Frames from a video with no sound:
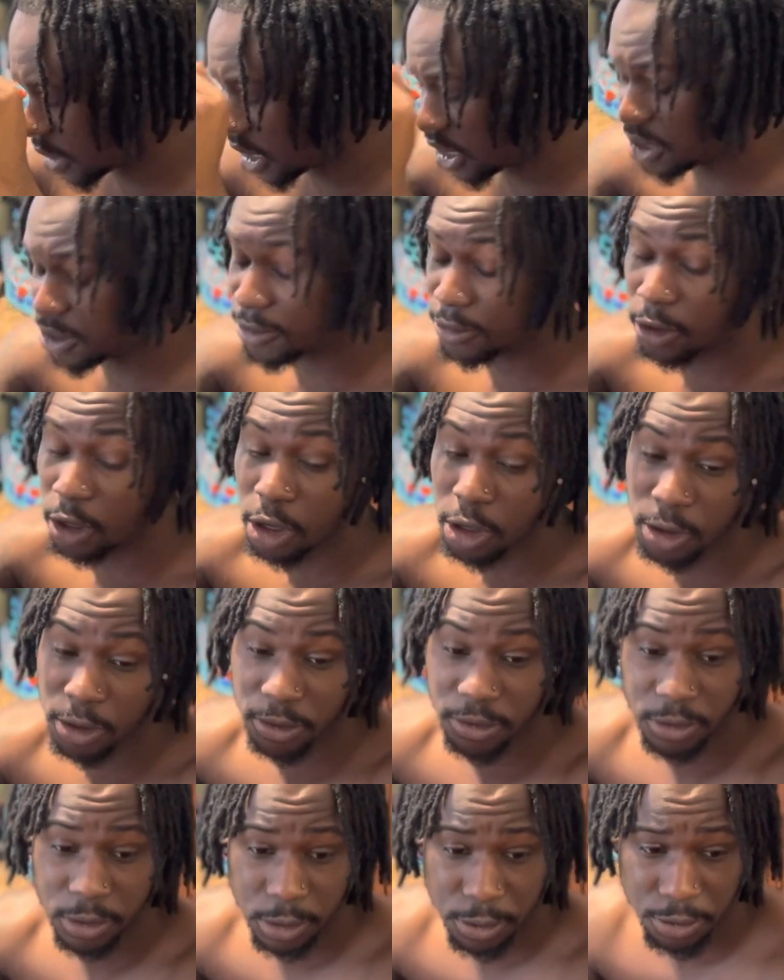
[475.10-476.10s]
evolve,
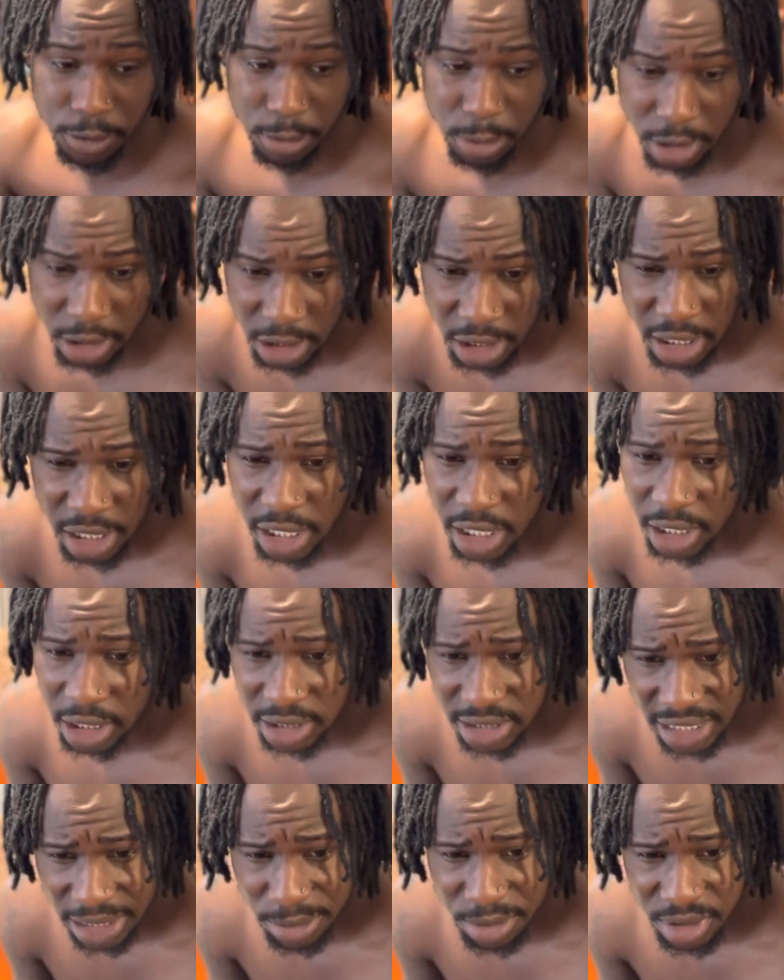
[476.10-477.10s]
you feel me?
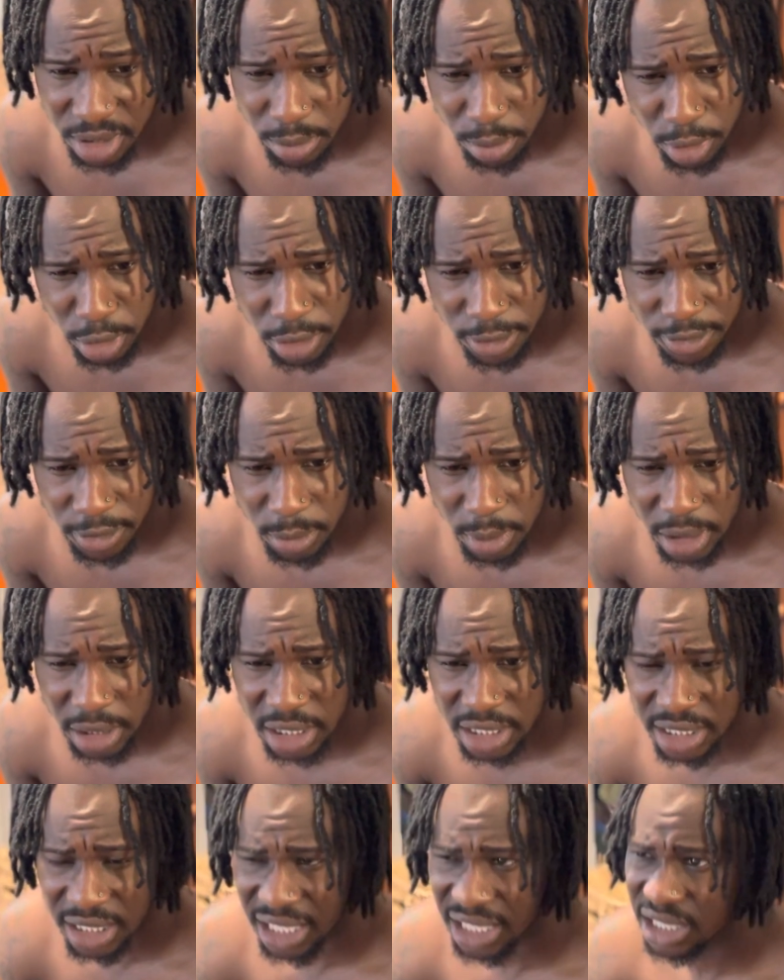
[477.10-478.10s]
Type shit, bro. You feel me?
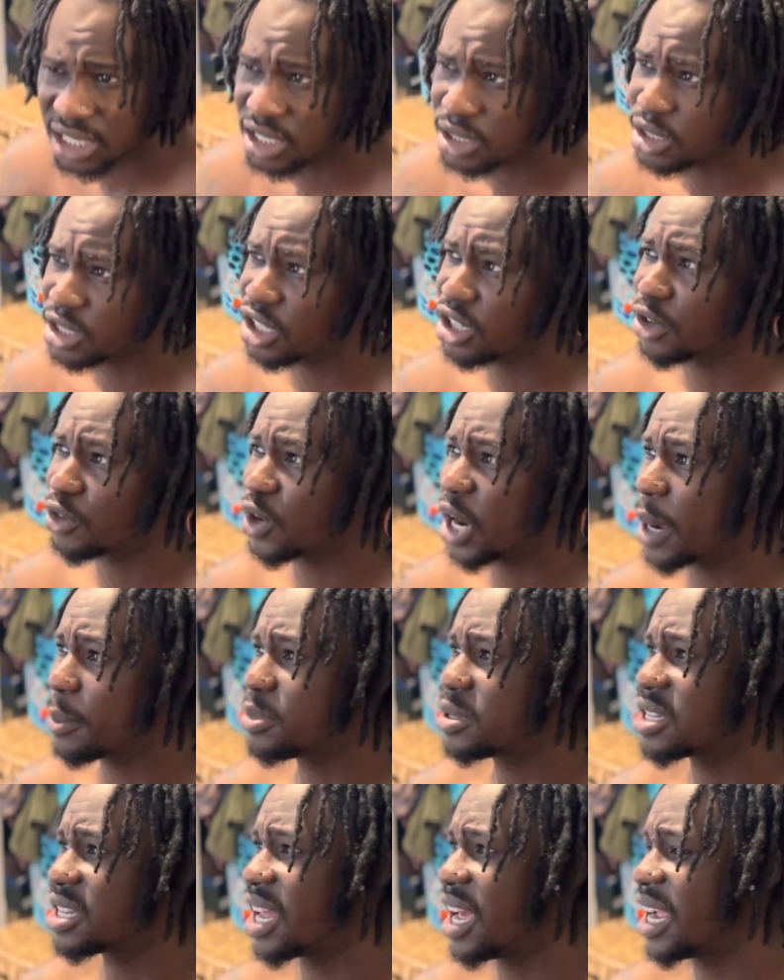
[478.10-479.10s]
Because, like, there's certain
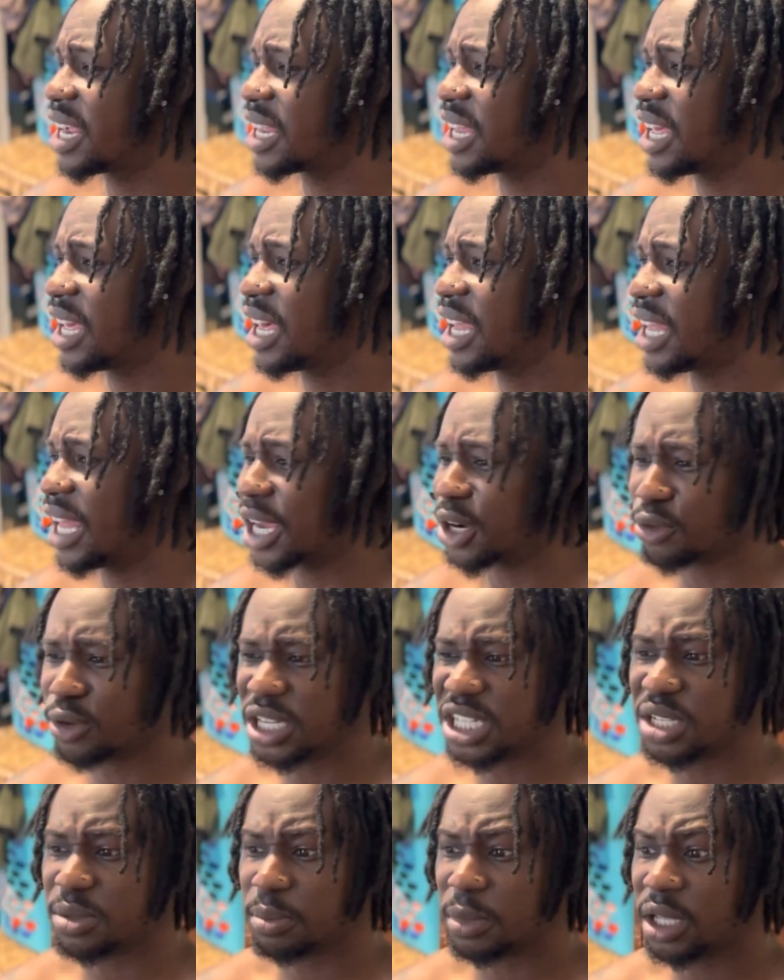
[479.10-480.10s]
rappers like
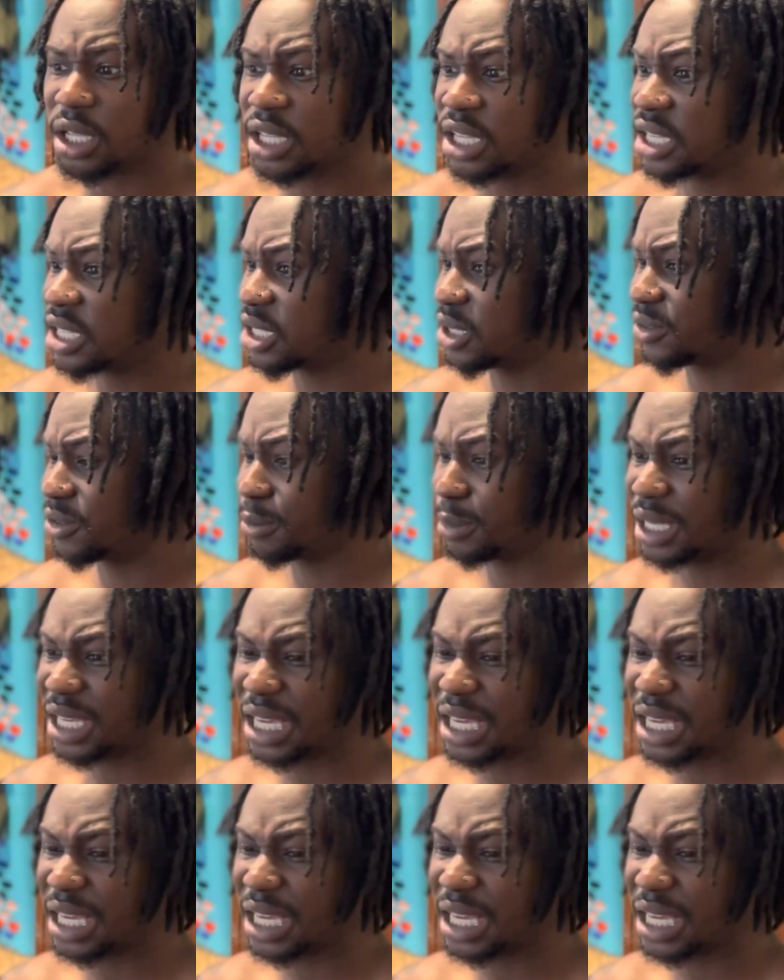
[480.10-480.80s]
Russ Millions, you feel me? He